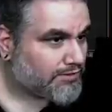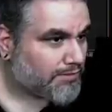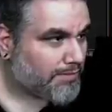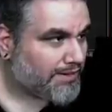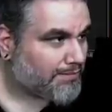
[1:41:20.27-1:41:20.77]
So
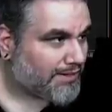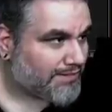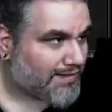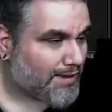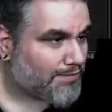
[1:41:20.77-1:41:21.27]
I'm going to make them
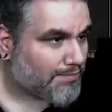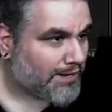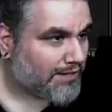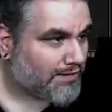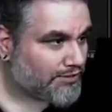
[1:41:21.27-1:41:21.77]
like tap their
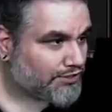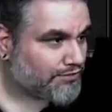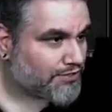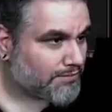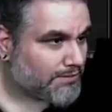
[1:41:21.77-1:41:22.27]
mana,
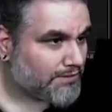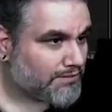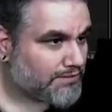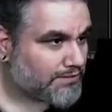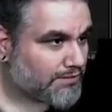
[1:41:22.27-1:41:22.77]
choose their
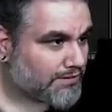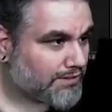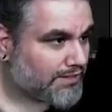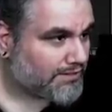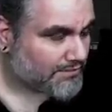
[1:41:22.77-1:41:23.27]
modes, do all the
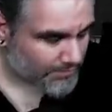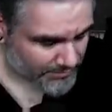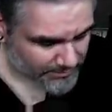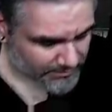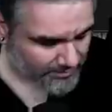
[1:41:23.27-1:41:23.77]
nonsense.